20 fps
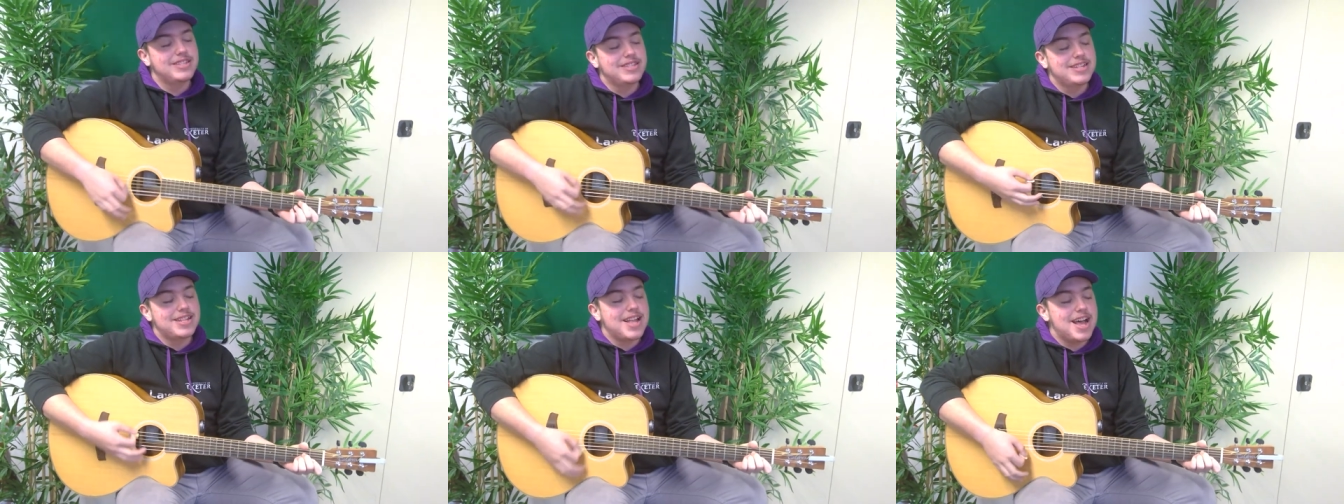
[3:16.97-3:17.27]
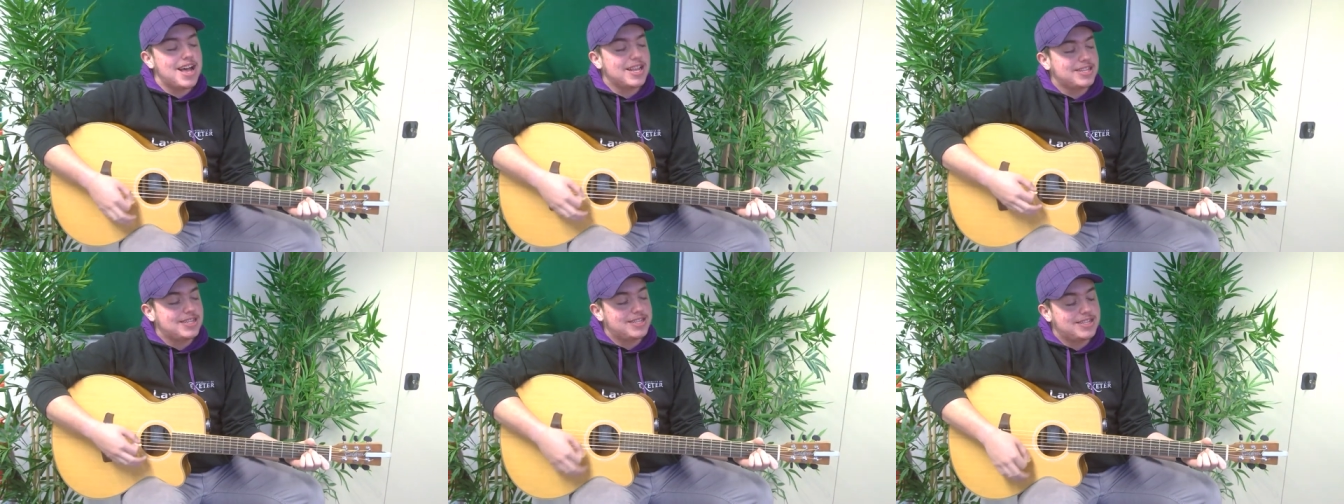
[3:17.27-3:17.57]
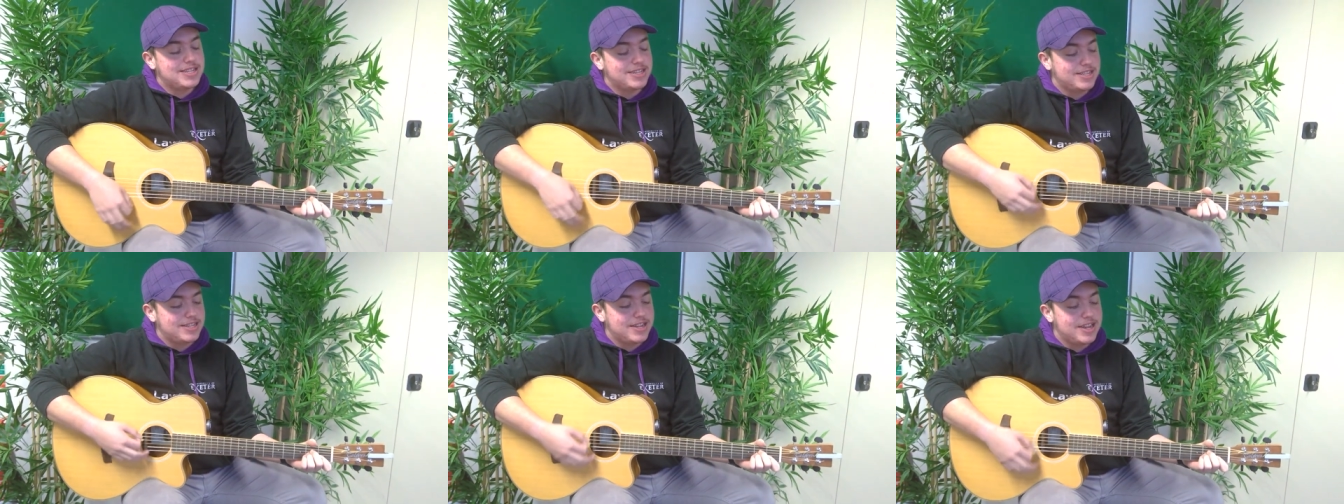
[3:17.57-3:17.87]
the
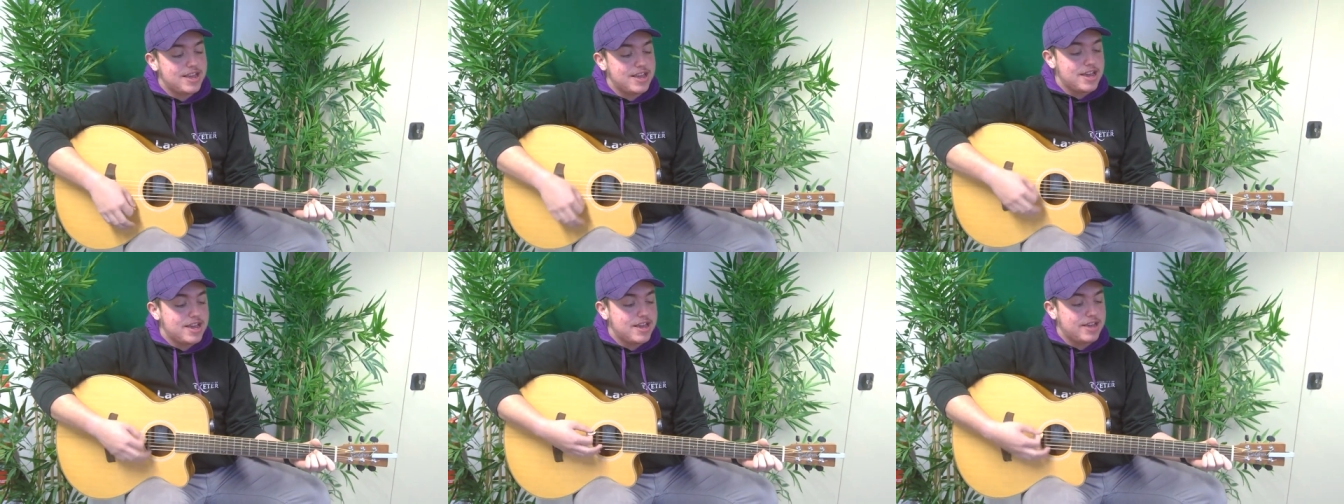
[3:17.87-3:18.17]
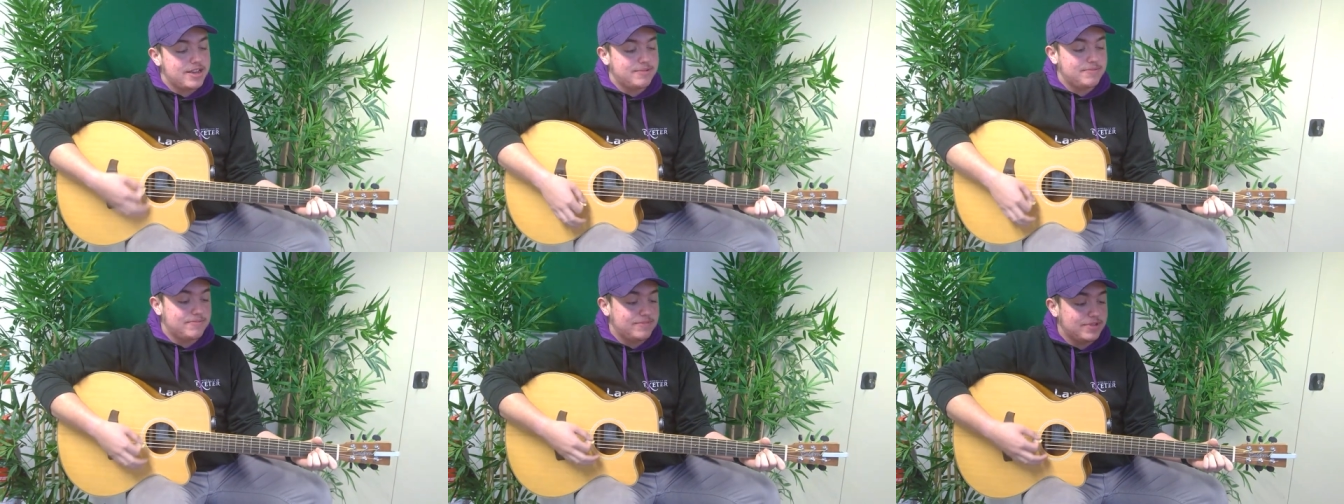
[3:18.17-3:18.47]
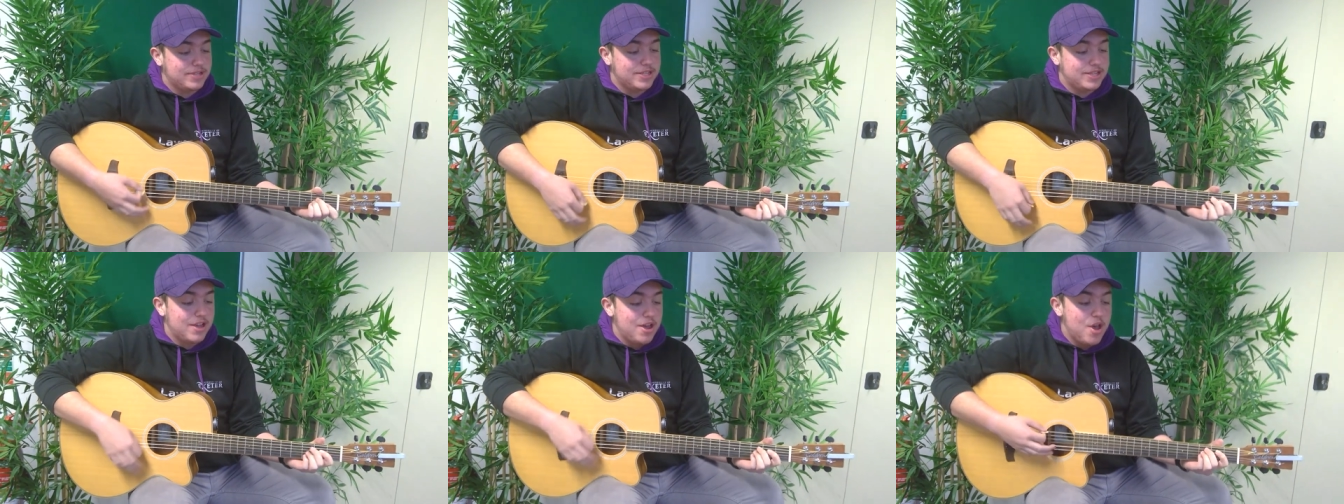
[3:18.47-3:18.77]
nasty
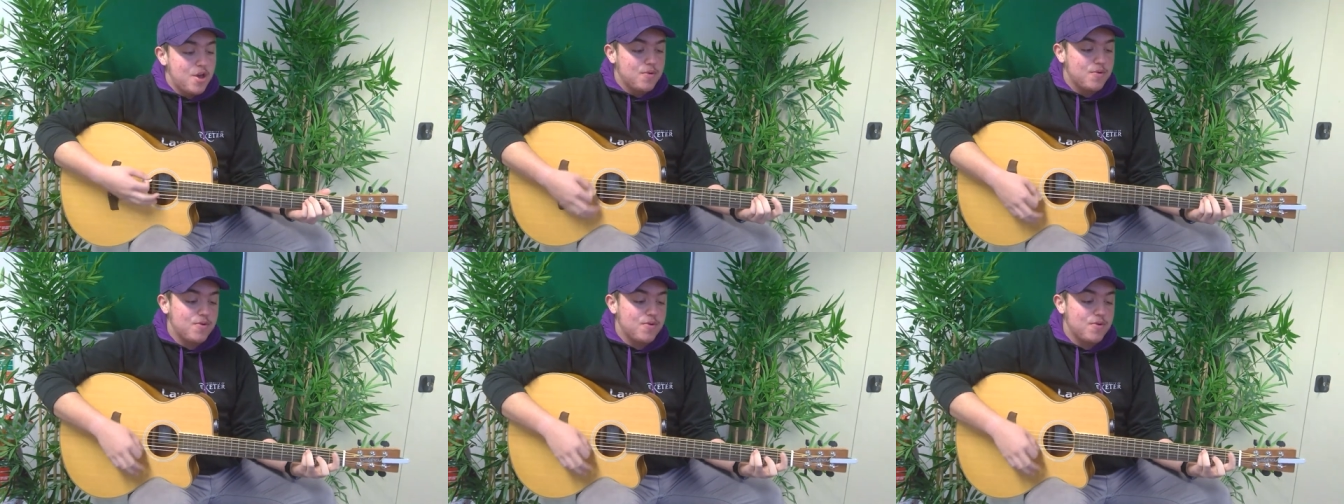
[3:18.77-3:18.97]
names